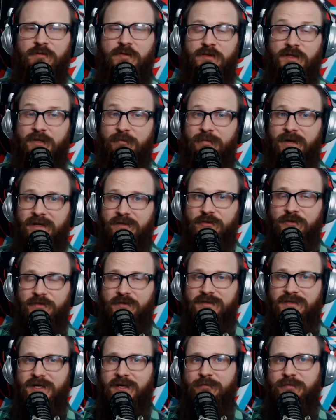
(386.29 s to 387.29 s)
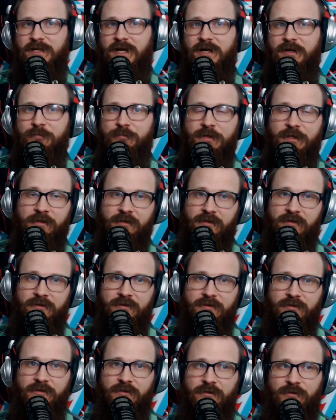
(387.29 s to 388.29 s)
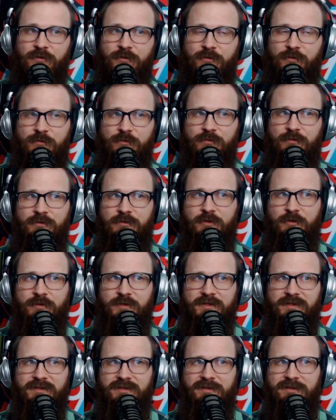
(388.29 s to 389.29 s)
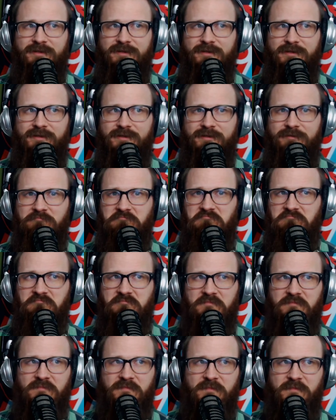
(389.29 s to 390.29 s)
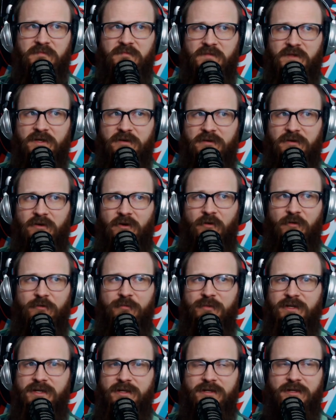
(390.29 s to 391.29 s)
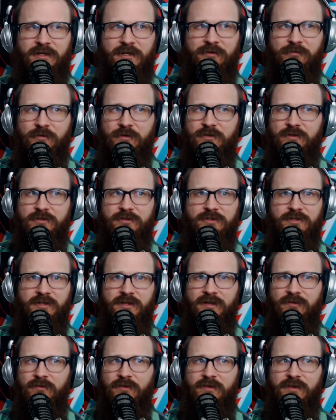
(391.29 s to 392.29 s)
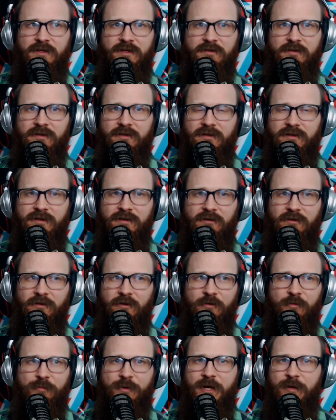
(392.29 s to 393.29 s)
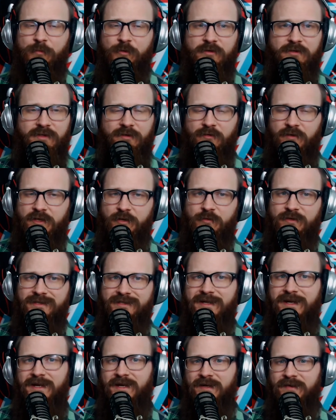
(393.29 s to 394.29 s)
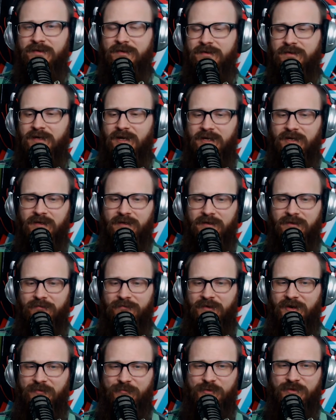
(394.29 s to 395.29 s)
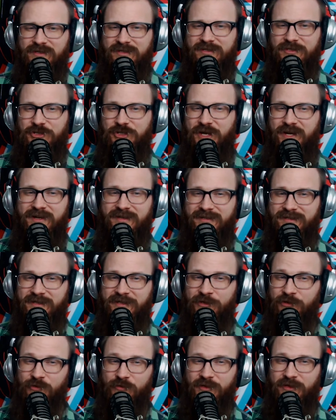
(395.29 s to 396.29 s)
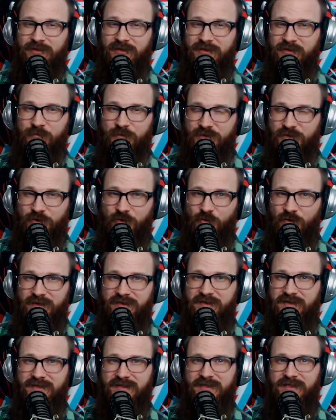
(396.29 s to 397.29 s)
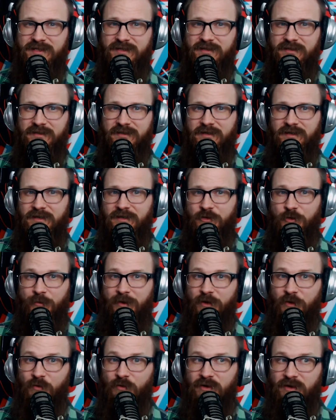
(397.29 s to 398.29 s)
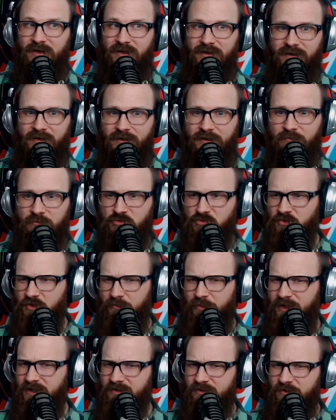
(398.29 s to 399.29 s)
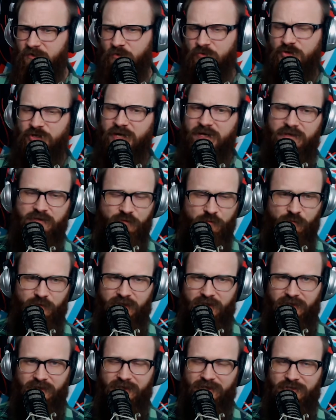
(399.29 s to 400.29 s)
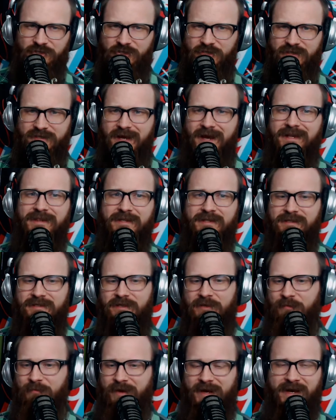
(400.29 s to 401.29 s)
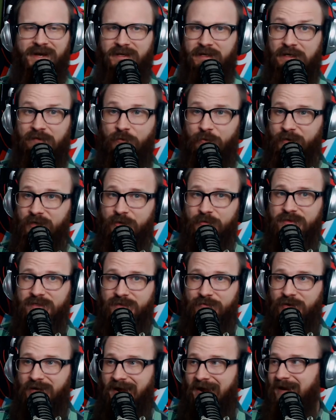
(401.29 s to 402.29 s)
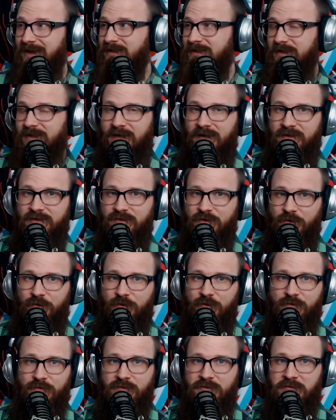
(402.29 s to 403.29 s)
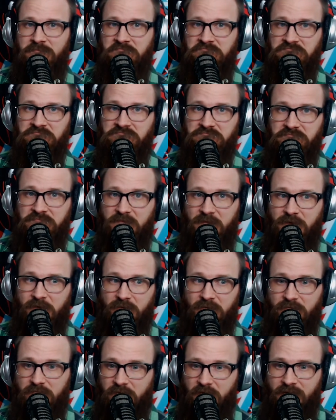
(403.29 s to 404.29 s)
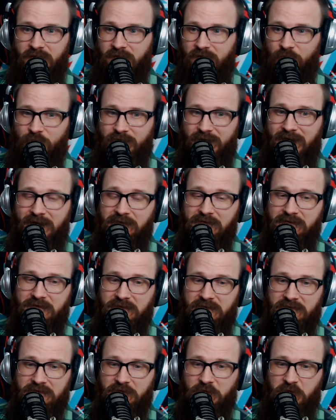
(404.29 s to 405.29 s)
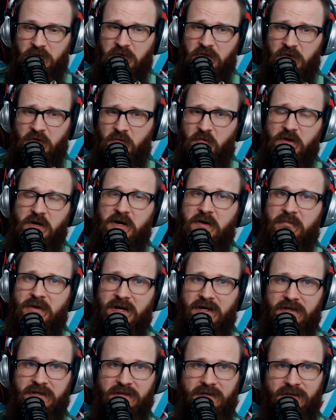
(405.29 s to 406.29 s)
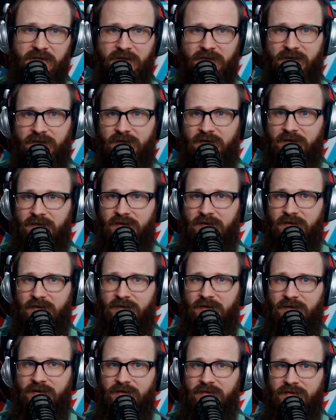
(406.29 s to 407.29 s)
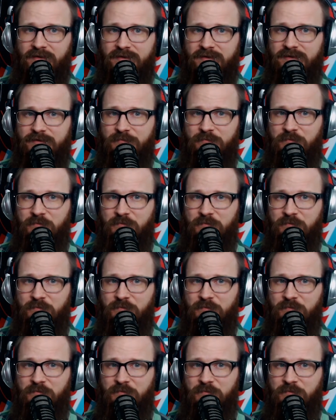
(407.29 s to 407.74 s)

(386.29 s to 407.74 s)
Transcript: you think back during the same time period, you notice that all the media coverage and everything, that all the papers, everything was saying that 95% chance Hillary Clinton was going to win this thing, no matter what. Trump has no chance to win. Like, she's got this in the bag. And everybody was even acting as though, hey, we got this. Don't even worry about it. And